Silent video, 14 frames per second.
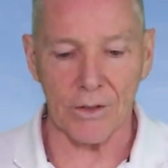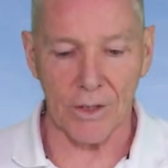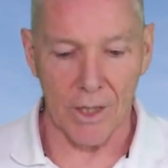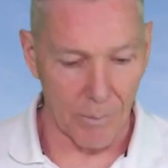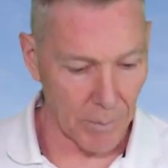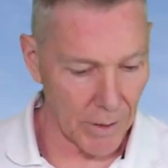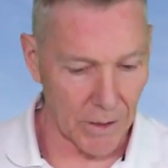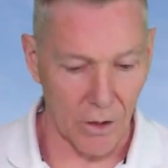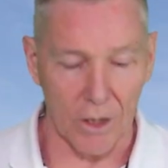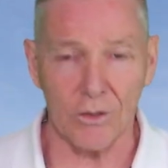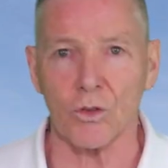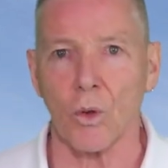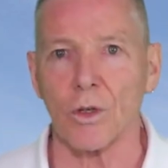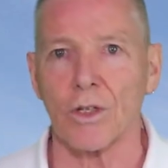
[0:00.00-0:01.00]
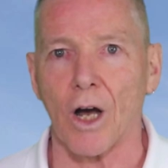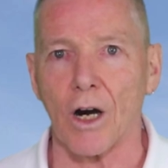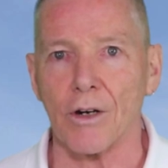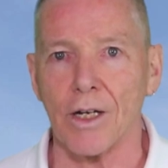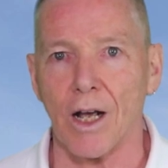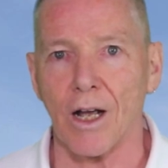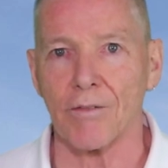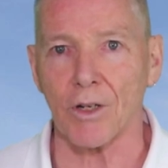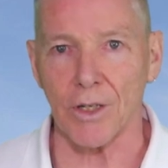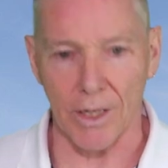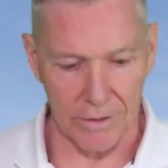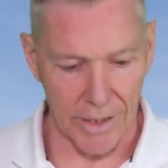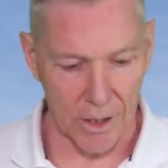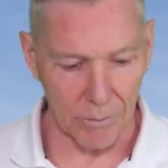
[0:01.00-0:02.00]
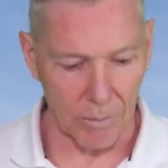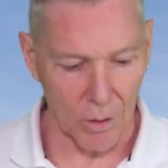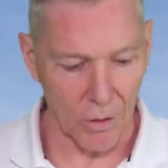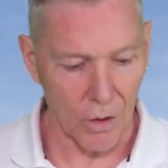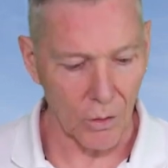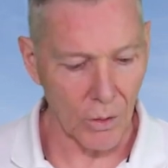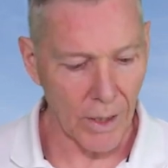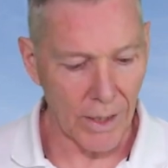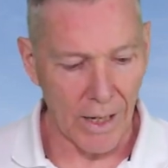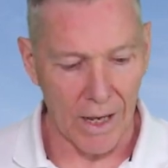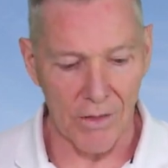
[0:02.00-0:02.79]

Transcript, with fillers: is a company called Solbari. I have a link down below,